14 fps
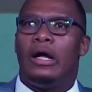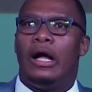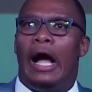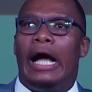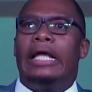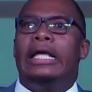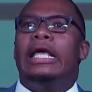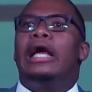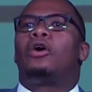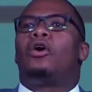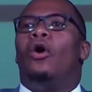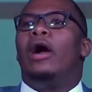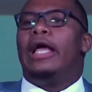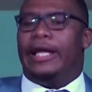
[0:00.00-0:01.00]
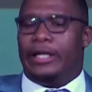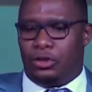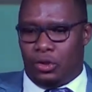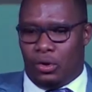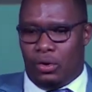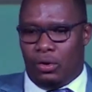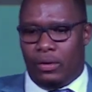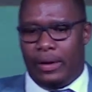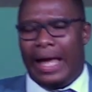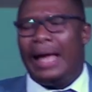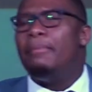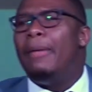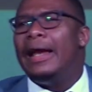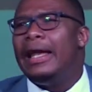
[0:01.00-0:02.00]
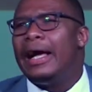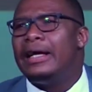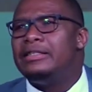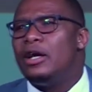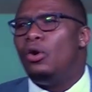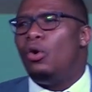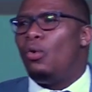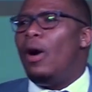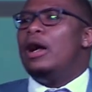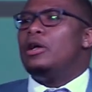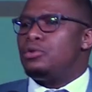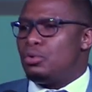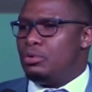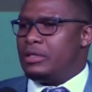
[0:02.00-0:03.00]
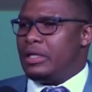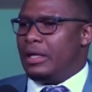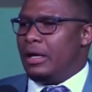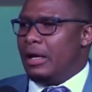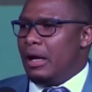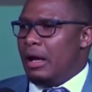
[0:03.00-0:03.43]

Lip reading: Ayikho into ebaleke njengokwazi ukuthi